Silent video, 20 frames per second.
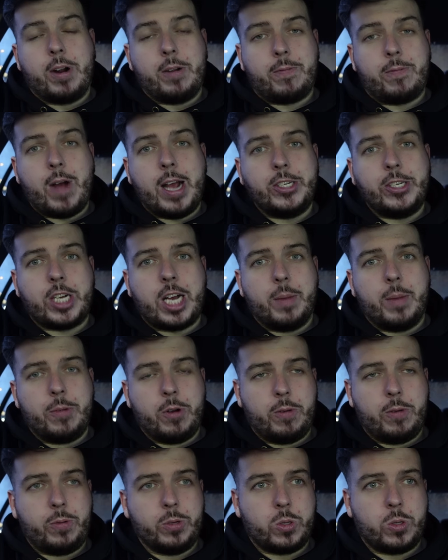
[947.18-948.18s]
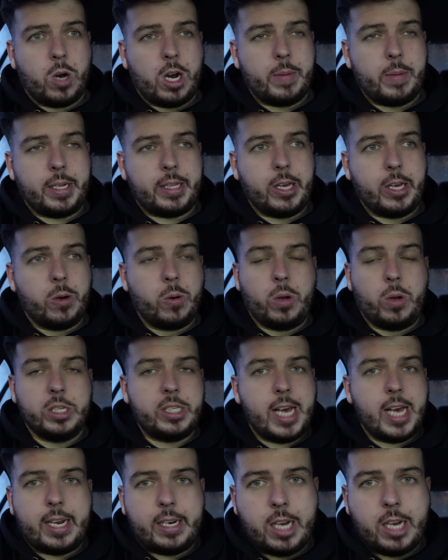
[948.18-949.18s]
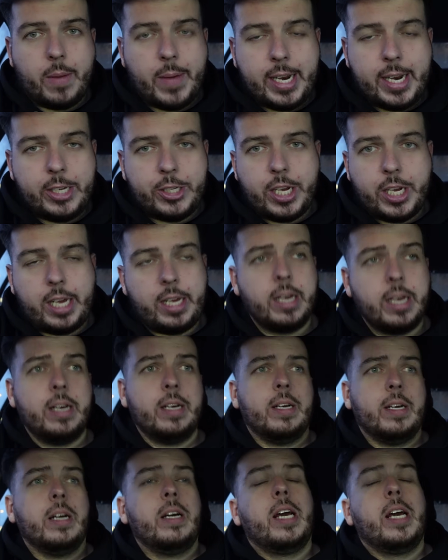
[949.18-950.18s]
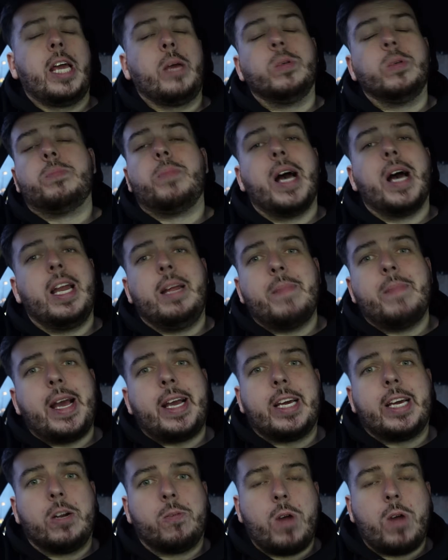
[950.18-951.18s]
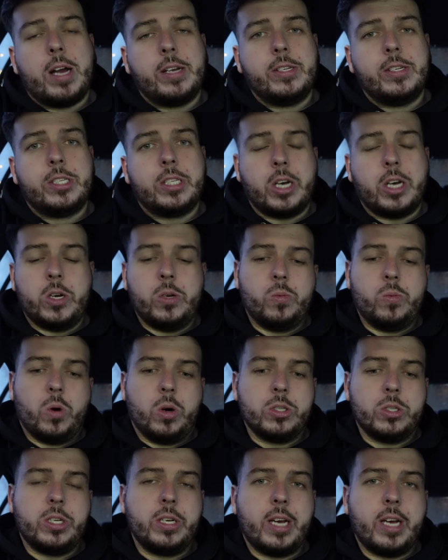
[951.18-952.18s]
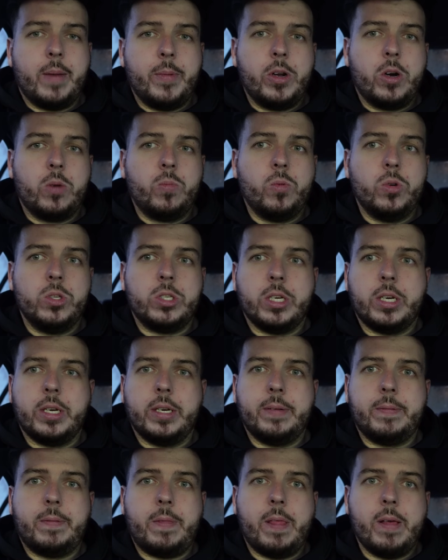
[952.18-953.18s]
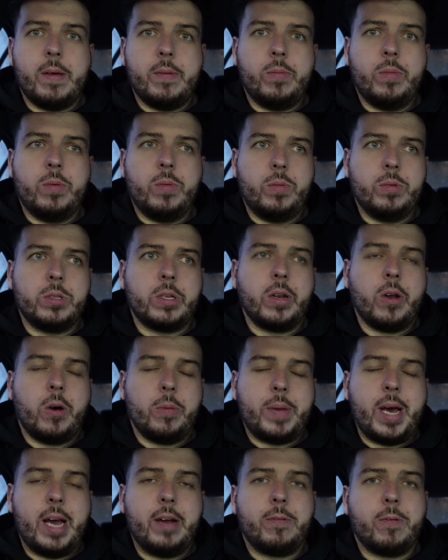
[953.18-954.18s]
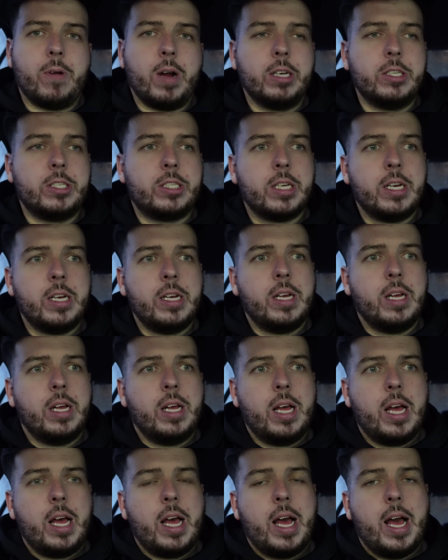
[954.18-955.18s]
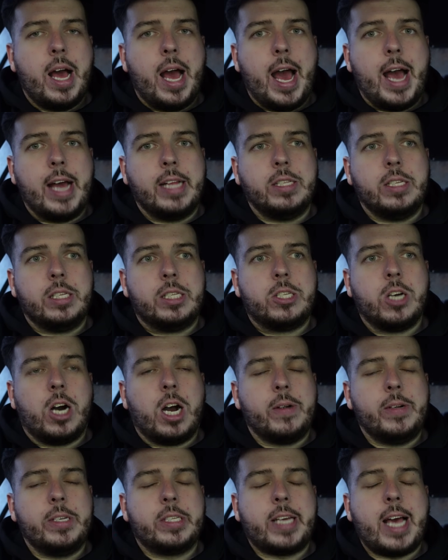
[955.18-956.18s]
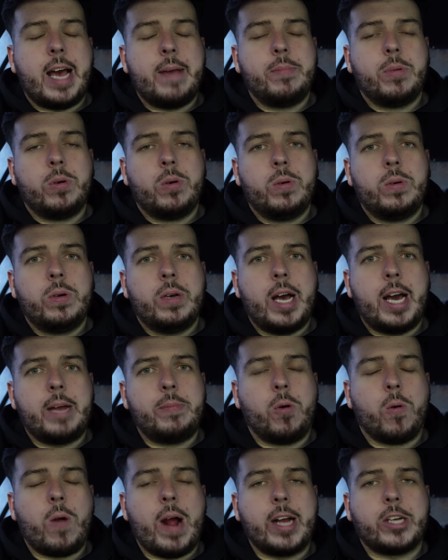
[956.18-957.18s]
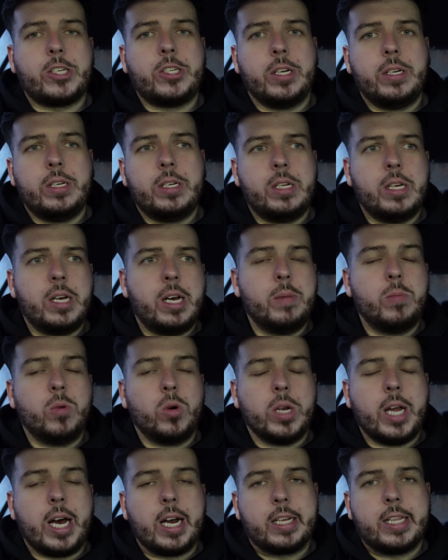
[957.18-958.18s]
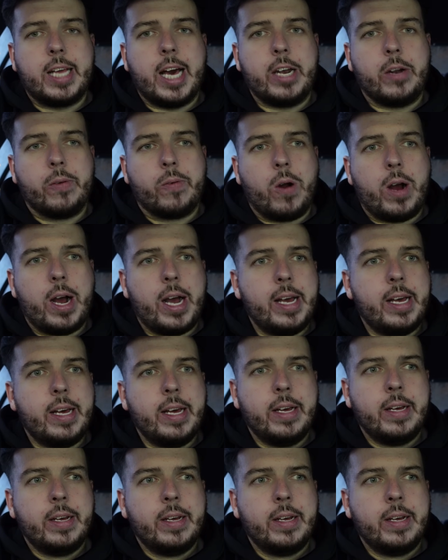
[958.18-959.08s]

Fraser coming off was quite a big deal because he had no energy. He was barely making a run, so Watson coming on was a lot better for us. And Tyrese Campbell had more action, more luck down the right.